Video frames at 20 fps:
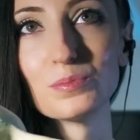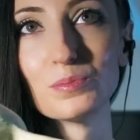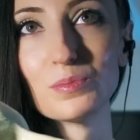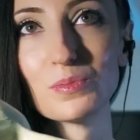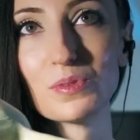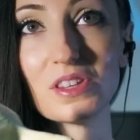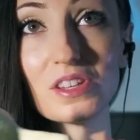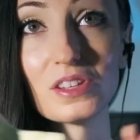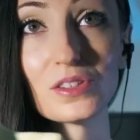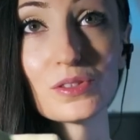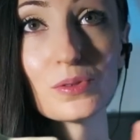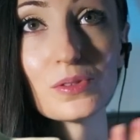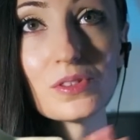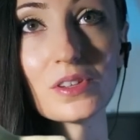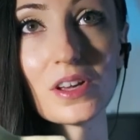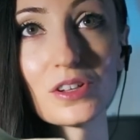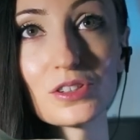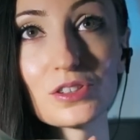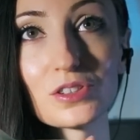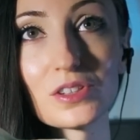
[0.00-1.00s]
This was
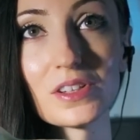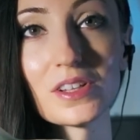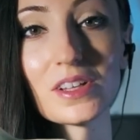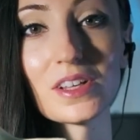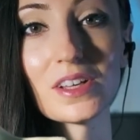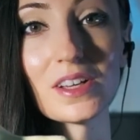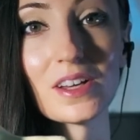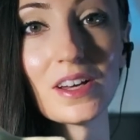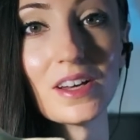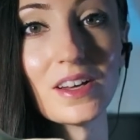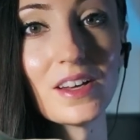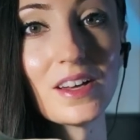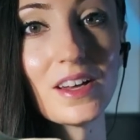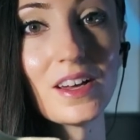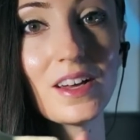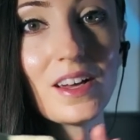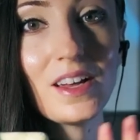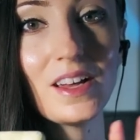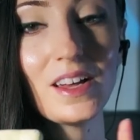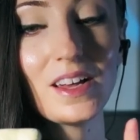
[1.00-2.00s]
actually
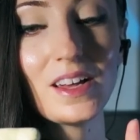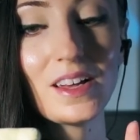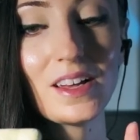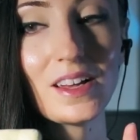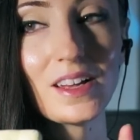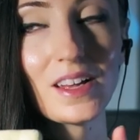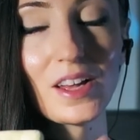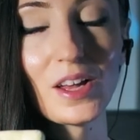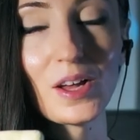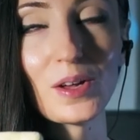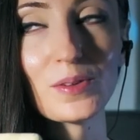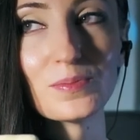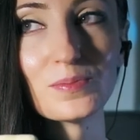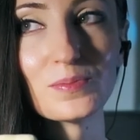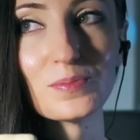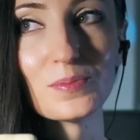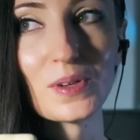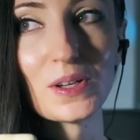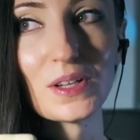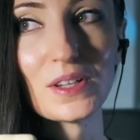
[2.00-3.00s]

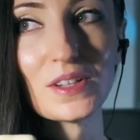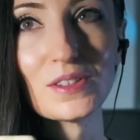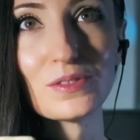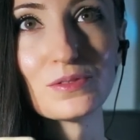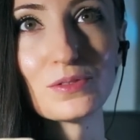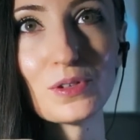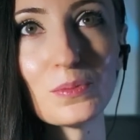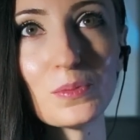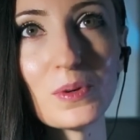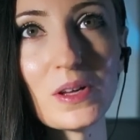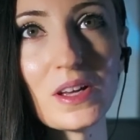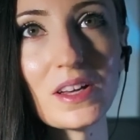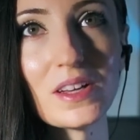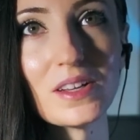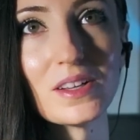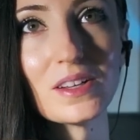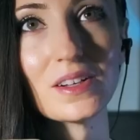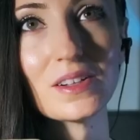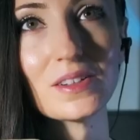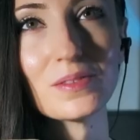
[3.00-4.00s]
from
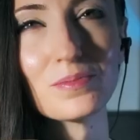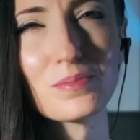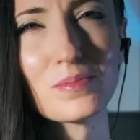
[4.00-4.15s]
a